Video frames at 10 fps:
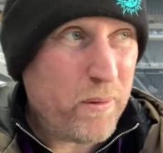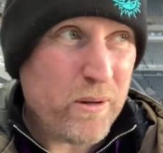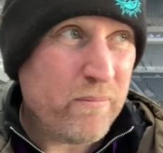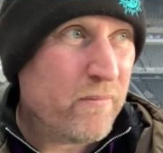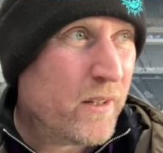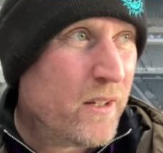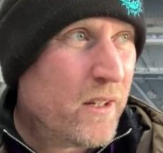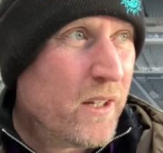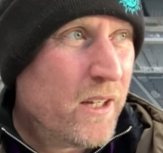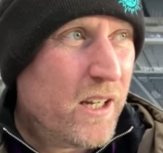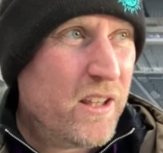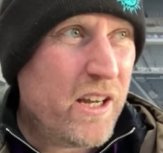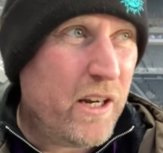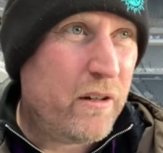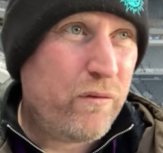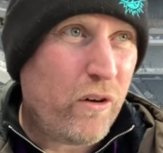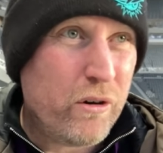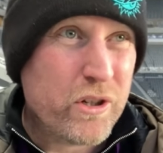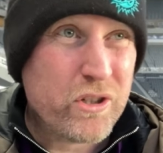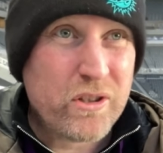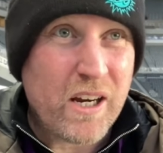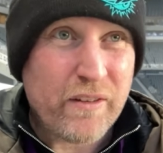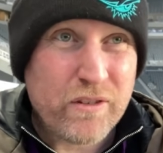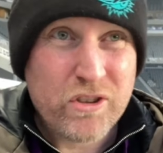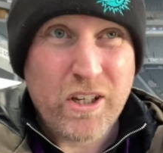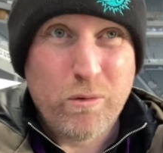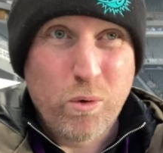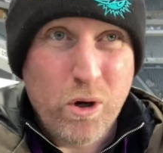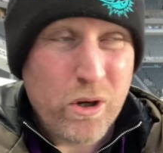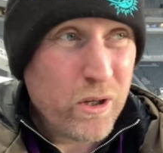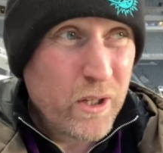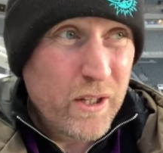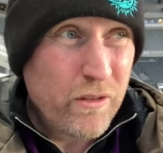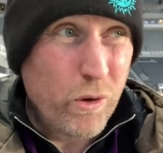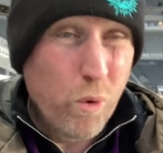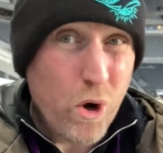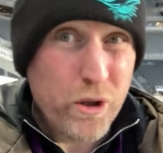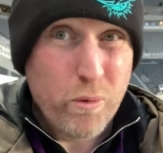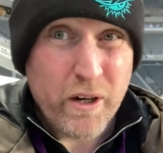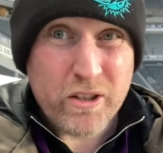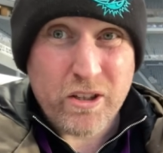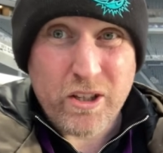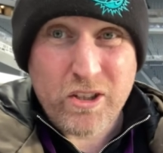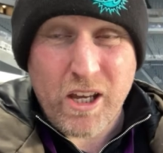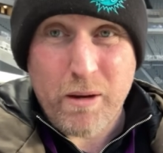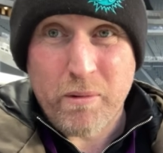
But in the end, Forest, you have to say, were the worthy winners of this game.